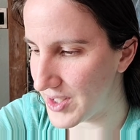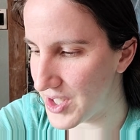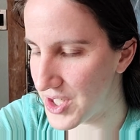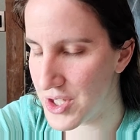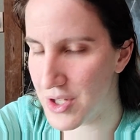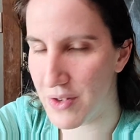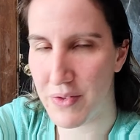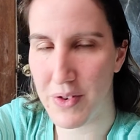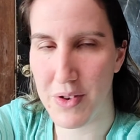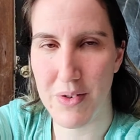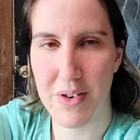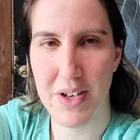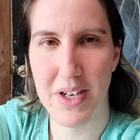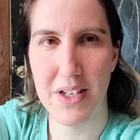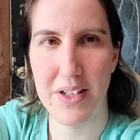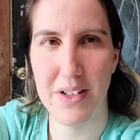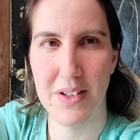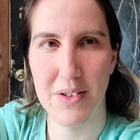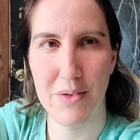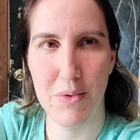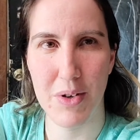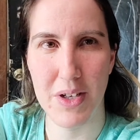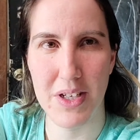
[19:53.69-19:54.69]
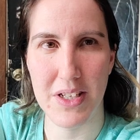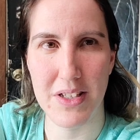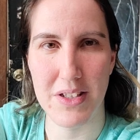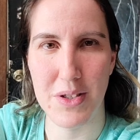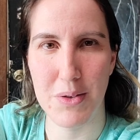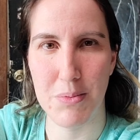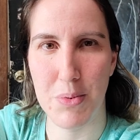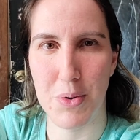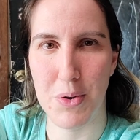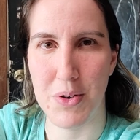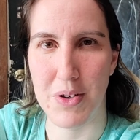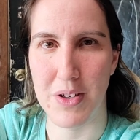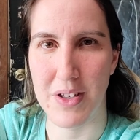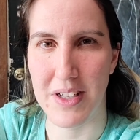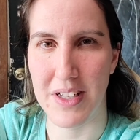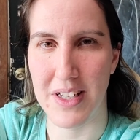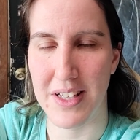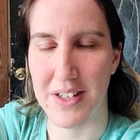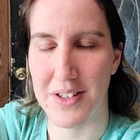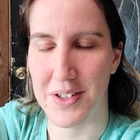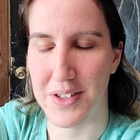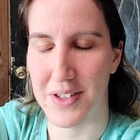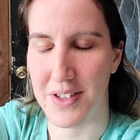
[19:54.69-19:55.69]
So if you wanna support
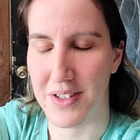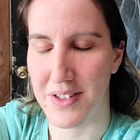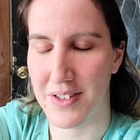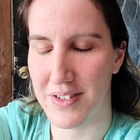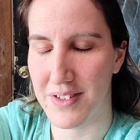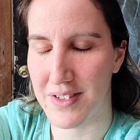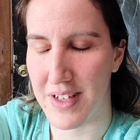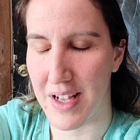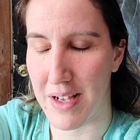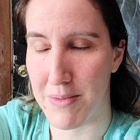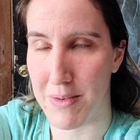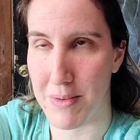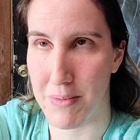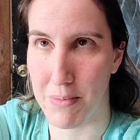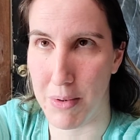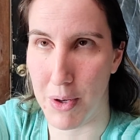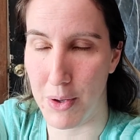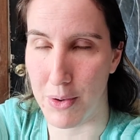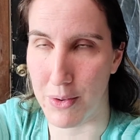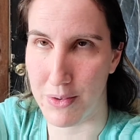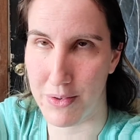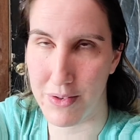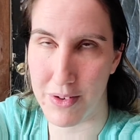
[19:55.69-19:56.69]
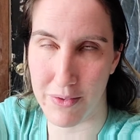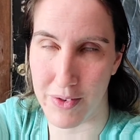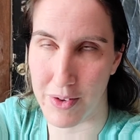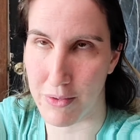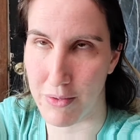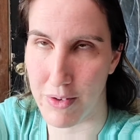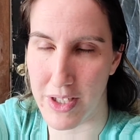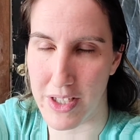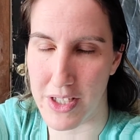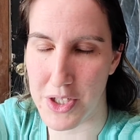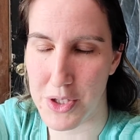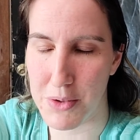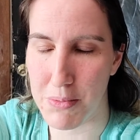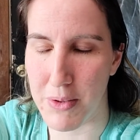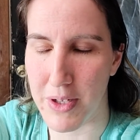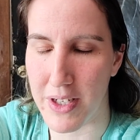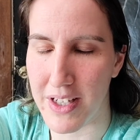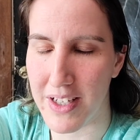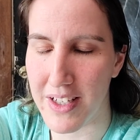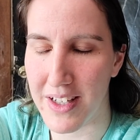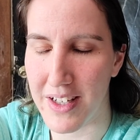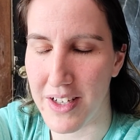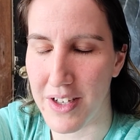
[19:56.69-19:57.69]
either, I mean both if you're rich,
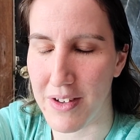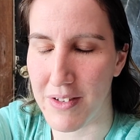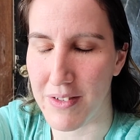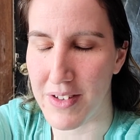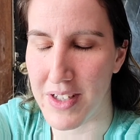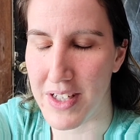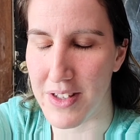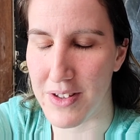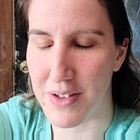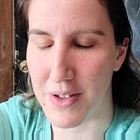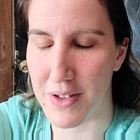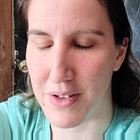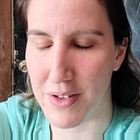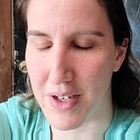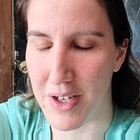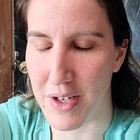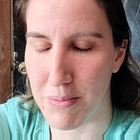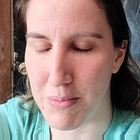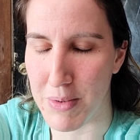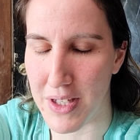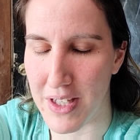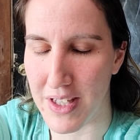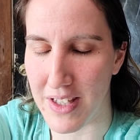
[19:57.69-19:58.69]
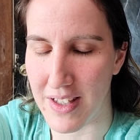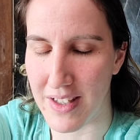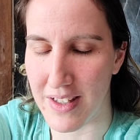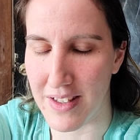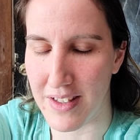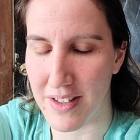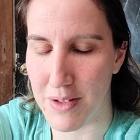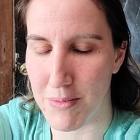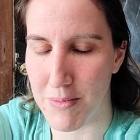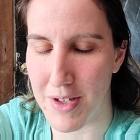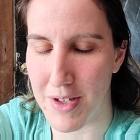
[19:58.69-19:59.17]
but you know, either helping